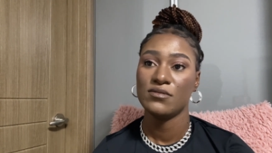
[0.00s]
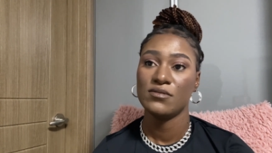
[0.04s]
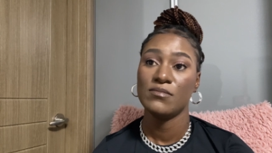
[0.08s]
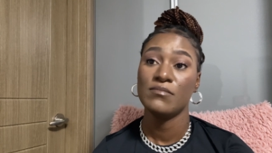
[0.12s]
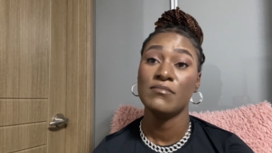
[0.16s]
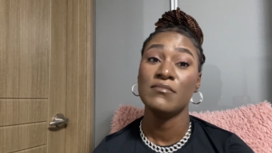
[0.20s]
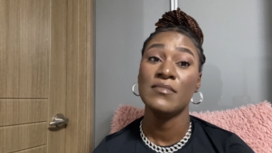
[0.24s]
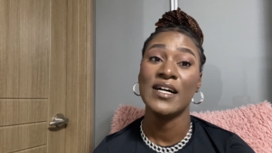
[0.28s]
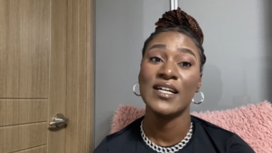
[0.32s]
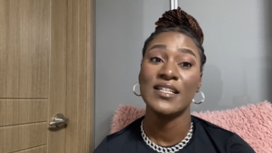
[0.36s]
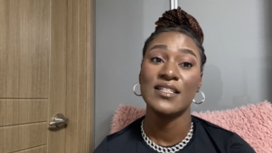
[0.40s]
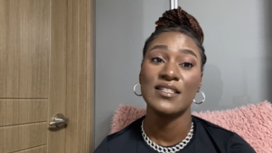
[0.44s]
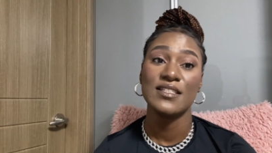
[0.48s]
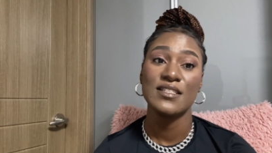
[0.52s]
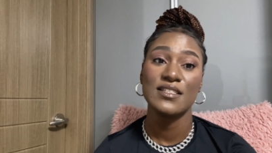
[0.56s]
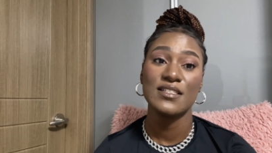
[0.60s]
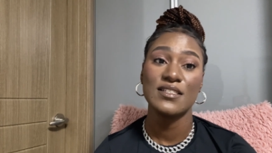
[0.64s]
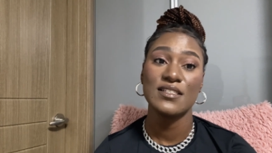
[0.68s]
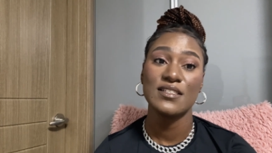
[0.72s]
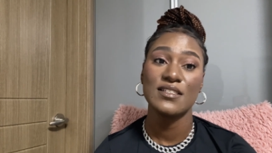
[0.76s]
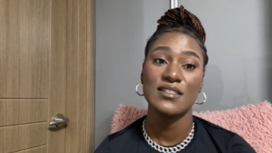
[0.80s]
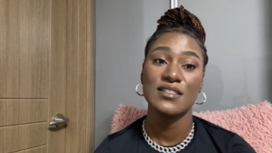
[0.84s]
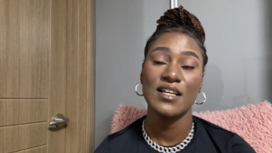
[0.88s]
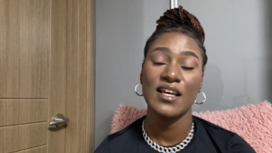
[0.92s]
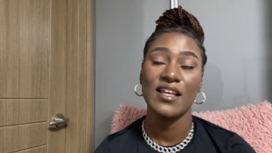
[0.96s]

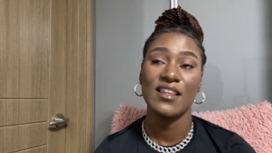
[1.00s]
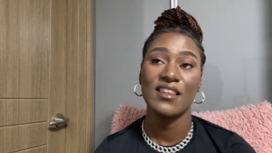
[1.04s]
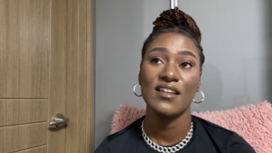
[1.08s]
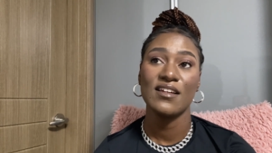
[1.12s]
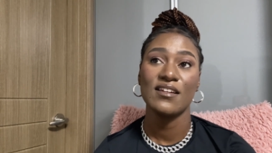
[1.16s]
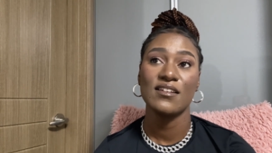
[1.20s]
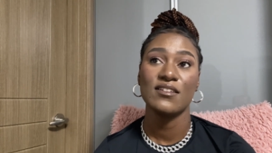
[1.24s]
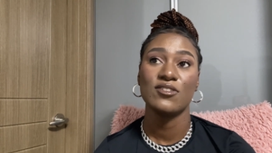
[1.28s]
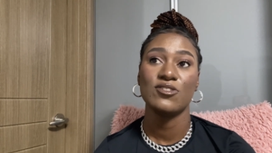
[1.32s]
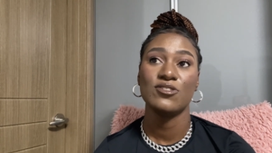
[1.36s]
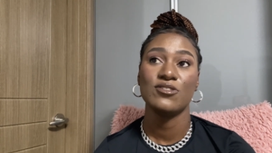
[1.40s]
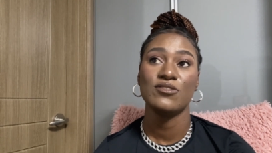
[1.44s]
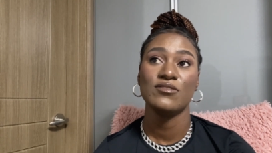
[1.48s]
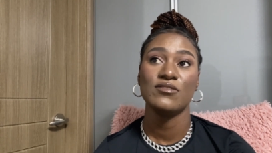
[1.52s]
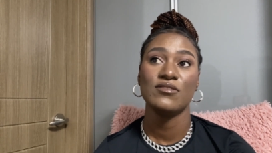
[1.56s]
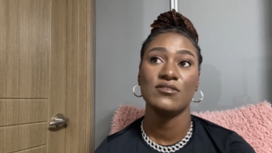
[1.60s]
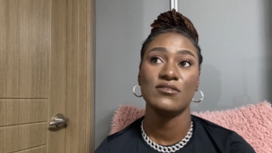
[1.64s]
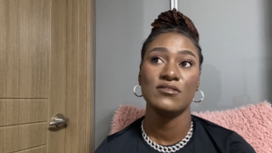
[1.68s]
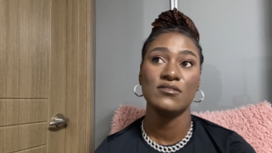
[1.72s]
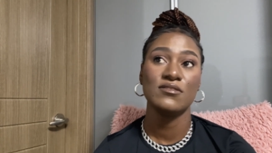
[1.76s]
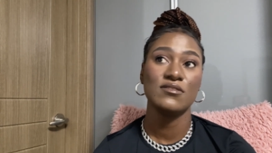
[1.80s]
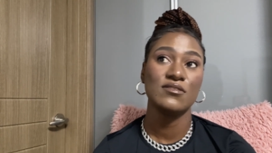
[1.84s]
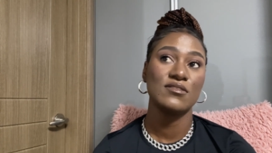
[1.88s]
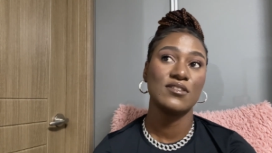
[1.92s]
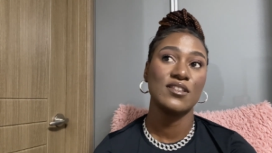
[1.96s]
months, I think
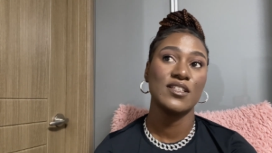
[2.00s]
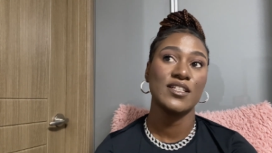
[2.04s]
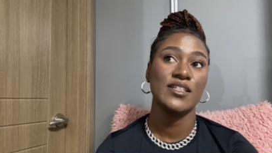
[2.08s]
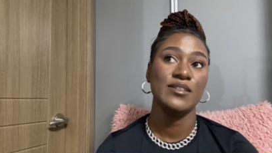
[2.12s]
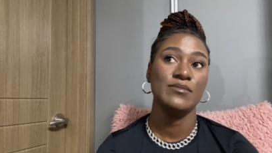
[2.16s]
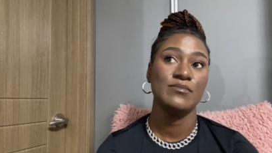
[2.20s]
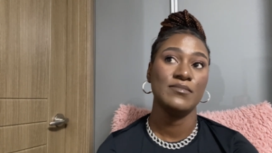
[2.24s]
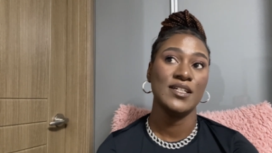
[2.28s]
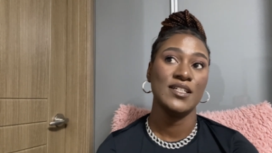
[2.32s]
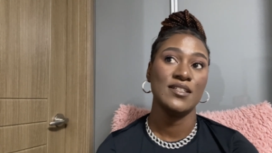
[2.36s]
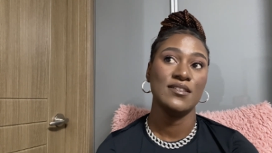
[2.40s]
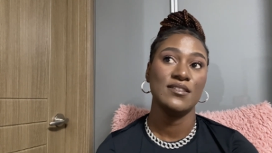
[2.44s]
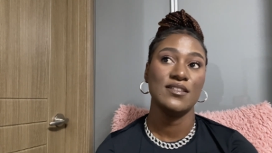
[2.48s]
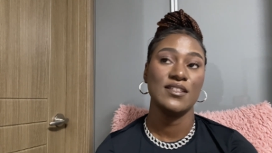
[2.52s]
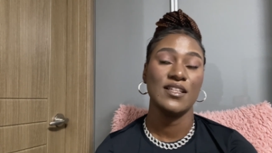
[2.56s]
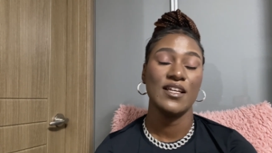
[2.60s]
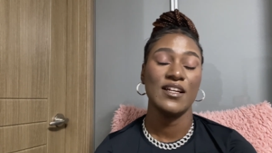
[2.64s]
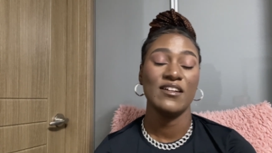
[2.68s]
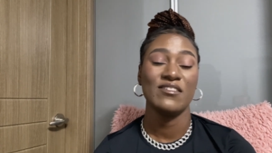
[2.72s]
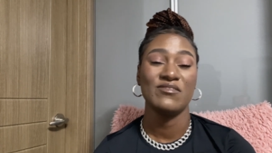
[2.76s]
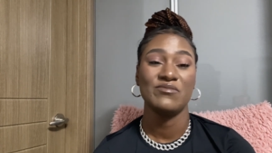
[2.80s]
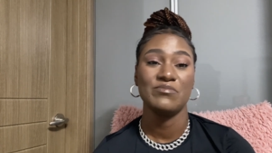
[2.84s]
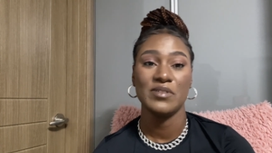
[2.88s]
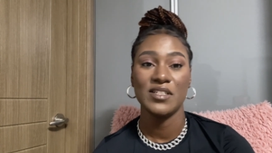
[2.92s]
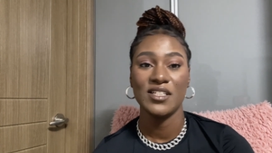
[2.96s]
2 to 3 months that
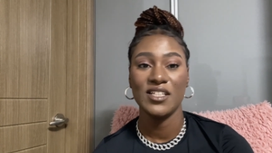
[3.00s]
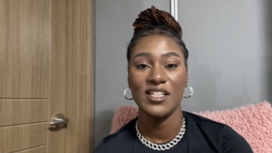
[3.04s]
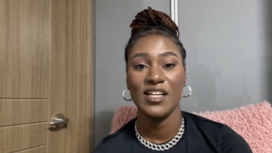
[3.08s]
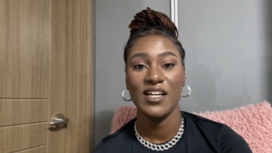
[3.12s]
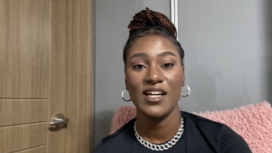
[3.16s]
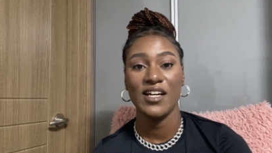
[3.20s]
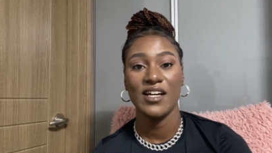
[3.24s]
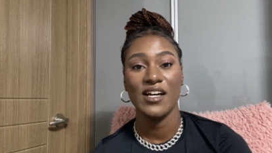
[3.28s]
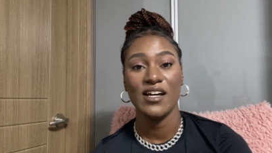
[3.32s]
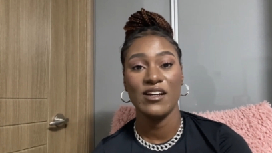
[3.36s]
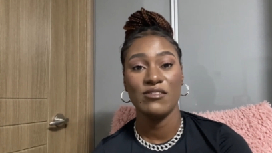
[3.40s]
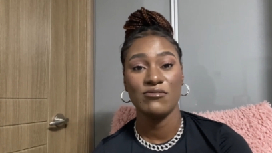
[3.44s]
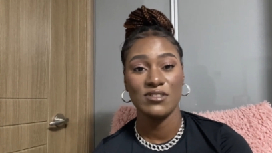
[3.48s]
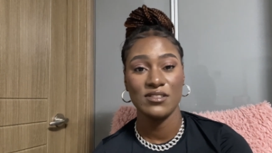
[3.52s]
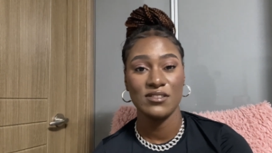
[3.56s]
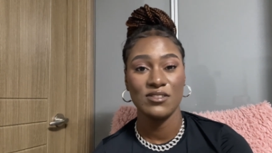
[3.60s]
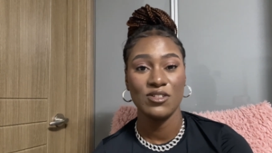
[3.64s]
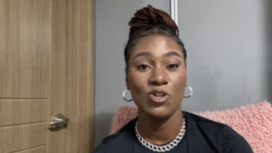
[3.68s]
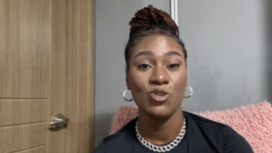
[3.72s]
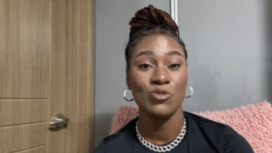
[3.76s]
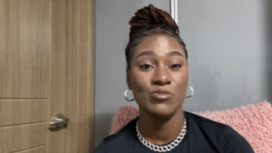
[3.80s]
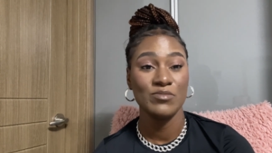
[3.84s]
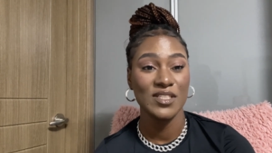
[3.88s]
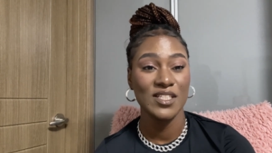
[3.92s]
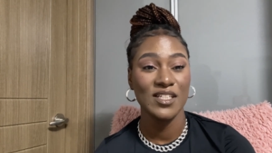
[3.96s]
I've been here, I was
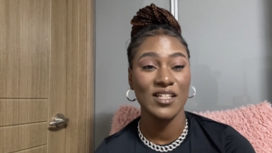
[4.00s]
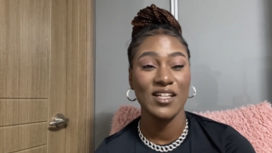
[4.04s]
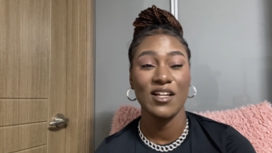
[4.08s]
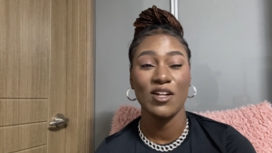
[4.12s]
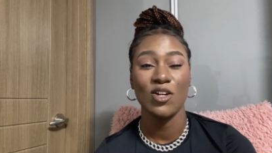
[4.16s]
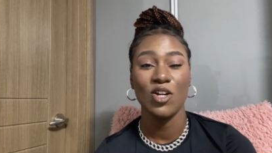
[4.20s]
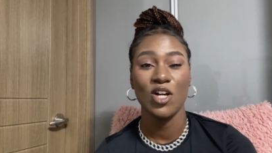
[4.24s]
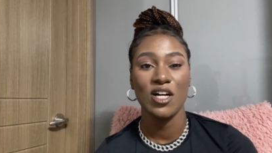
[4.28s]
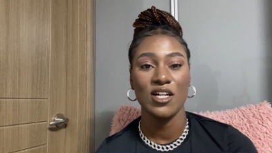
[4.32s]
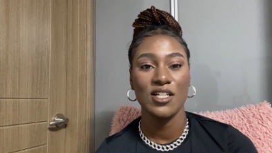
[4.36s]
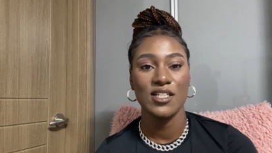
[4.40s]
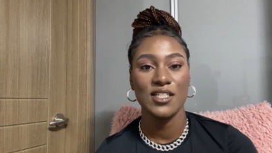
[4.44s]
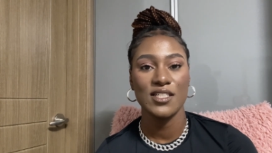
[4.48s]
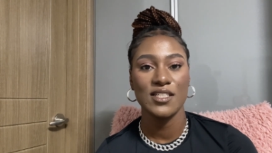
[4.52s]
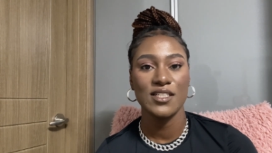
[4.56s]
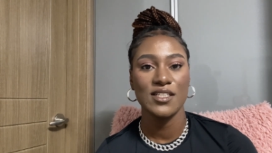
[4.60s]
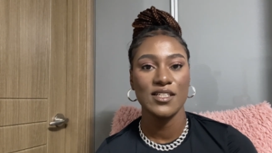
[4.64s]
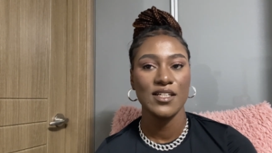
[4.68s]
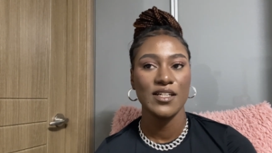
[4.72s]
homesick a lot.